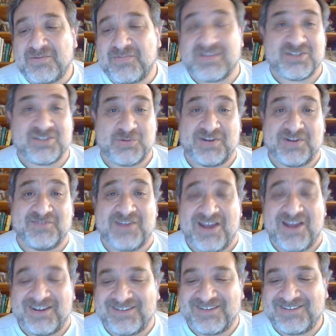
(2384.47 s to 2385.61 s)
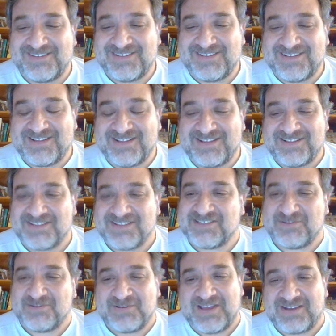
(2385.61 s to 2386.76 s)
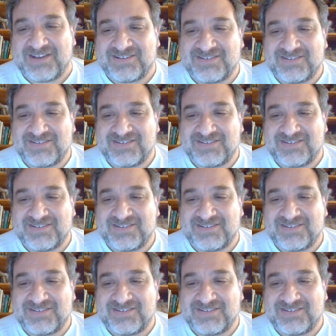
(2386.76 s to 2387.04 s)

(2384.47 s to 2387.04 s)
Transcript: with a streak of 9. Let's see what we get.